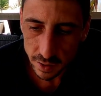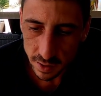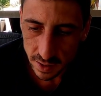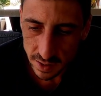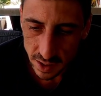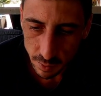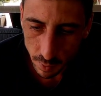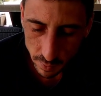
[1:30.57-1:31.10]
So
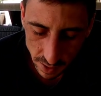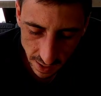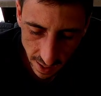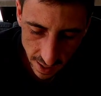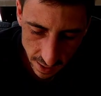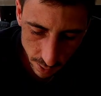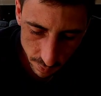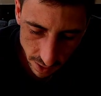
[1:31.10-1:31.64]
let's see what we
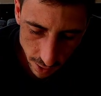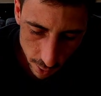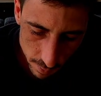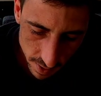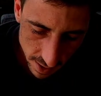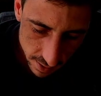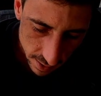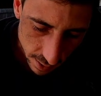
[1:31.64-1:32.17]
got. Here we
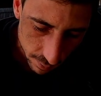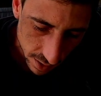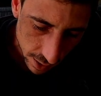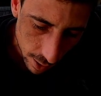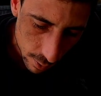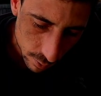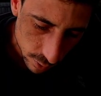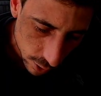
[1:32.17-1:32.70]
go, man. Here we
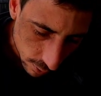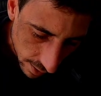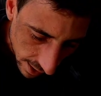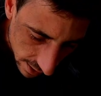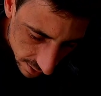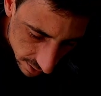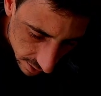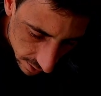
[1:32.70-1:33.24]
go.
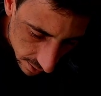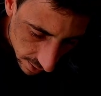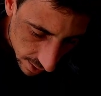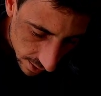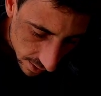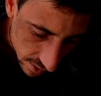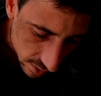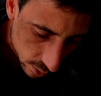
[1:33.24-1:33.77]
2x.
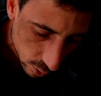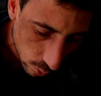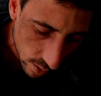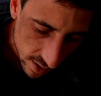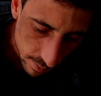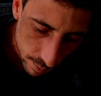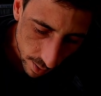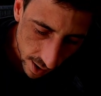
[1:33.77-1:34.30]

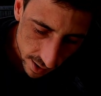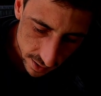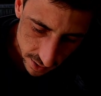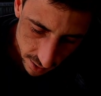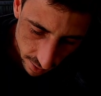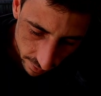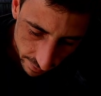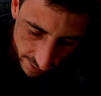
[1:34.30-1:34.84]
20
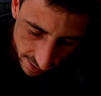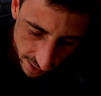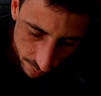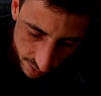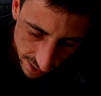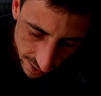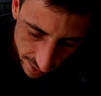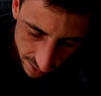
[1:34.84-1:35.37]
bucks. All right.
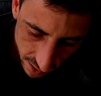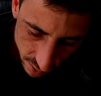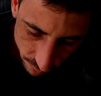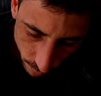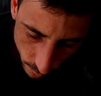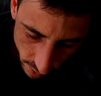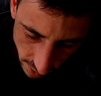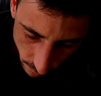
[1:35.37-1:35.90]
Can we get at least
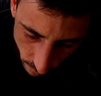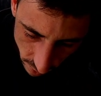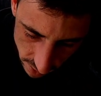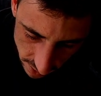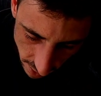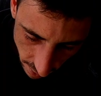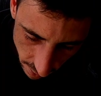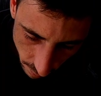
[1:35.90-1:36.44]
40?
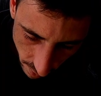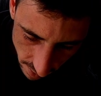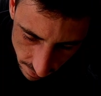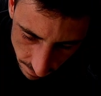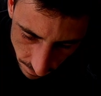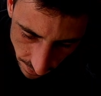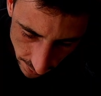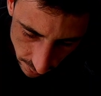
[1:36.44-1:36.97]
Where's the other
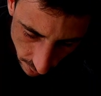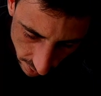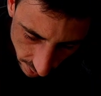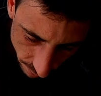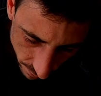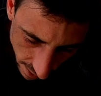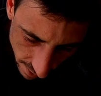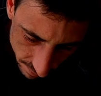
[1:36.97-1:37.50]
one?
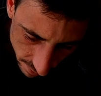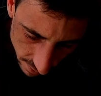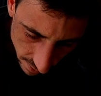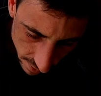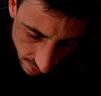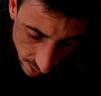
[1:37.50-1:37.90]
35.